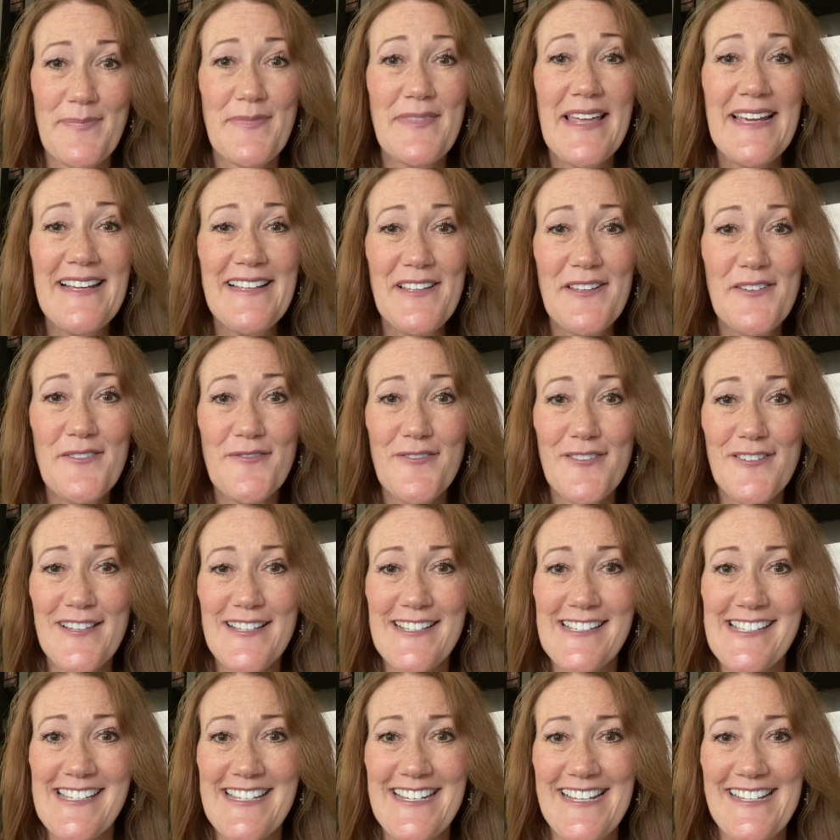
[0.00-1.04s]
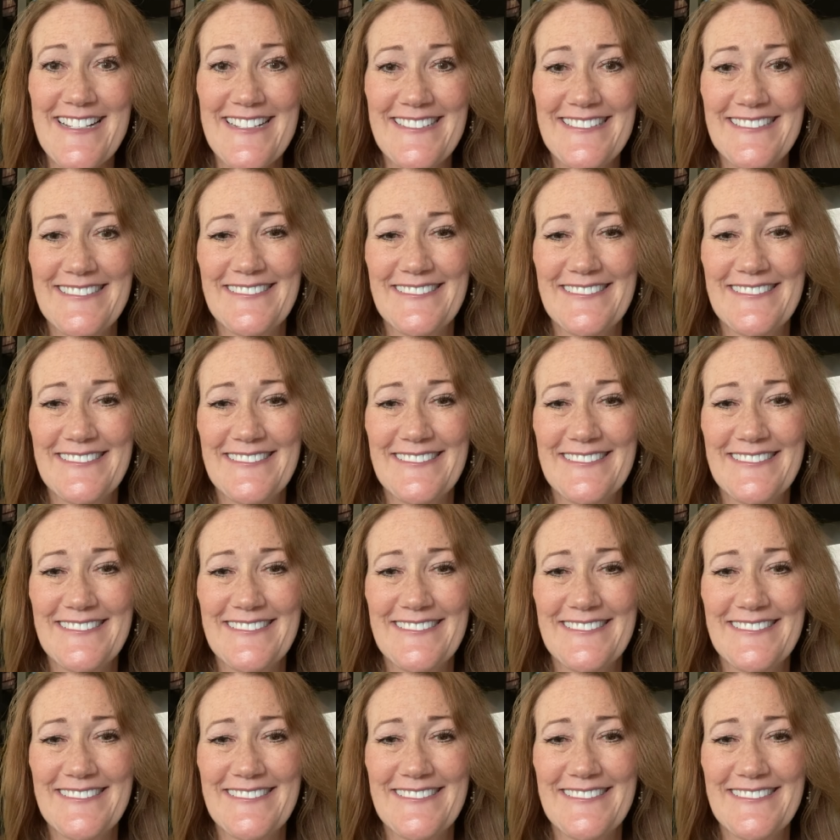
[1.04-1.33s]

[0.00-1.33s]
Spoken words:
Thank you for listening.